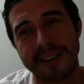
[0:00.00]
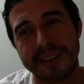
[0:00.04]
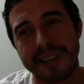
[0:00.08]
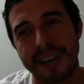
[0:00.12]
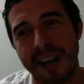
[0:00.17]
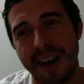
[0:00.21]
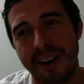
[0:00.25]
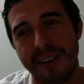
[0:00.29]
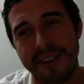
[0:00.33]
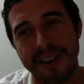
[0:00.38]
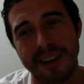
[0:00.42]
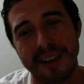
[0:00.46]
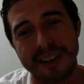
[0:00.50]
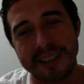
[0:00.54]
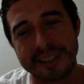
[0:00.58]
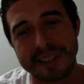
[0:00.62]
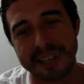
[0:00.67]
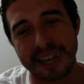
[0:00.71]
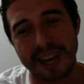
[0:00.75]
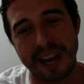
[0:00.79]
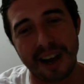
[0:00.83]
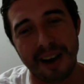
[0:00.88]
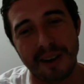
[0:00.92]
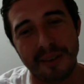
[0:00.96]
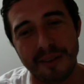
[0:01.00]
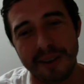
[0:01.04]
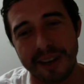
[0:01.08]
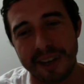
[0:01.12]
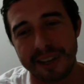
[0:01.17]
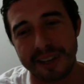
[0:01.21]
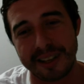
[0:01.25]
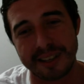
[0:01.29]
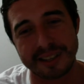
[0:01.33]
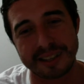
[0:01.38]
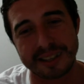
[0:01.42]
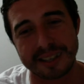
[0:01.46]
tell me
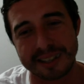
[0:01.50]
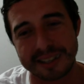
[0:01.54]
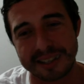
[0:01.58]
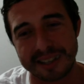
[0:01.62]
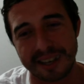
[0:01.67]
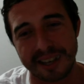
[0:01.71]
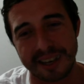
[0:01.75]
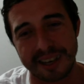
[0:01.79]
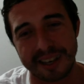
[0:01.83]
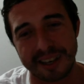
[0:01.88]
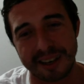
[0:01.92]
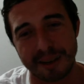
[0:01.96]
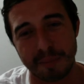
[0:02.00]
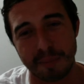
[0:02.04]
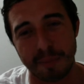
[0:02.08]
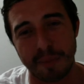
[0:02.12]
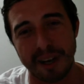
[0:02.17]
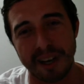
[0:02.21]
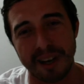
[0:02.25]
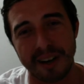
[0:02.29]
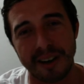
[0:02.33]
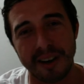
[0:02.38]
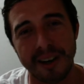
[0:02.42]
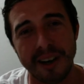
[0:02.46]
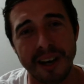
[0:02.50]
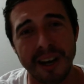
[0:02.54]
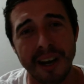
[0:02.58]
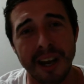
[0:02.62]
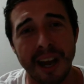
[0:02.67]
this is gonna get better.